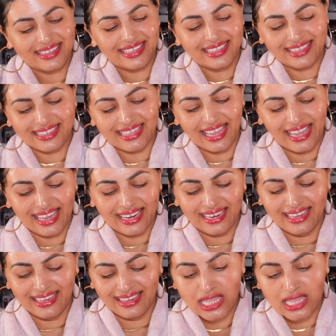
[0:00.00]
is 10.
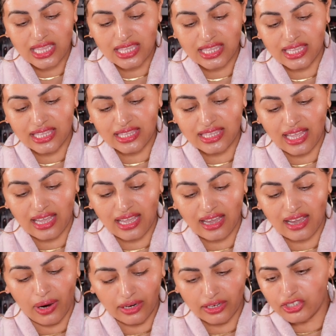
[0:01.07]
This is the
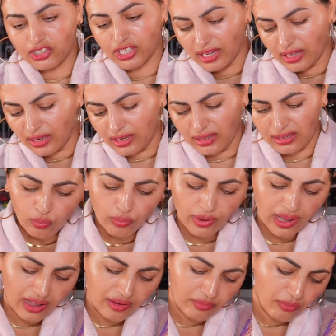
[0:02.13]
body gel. We
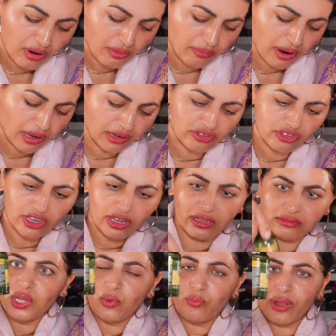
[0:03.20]
have more body
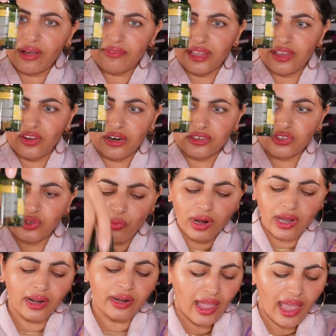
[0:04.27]
gel. We have the larger
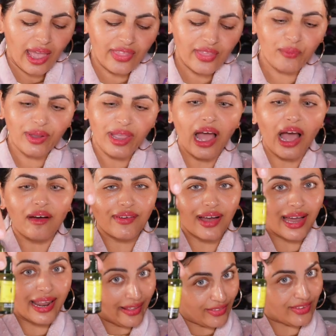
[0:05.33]
one, and then we have
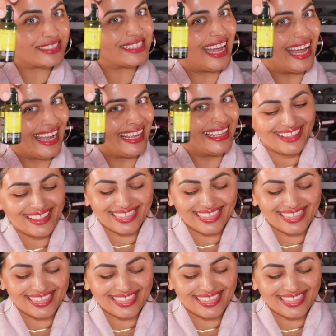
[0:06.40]
another size.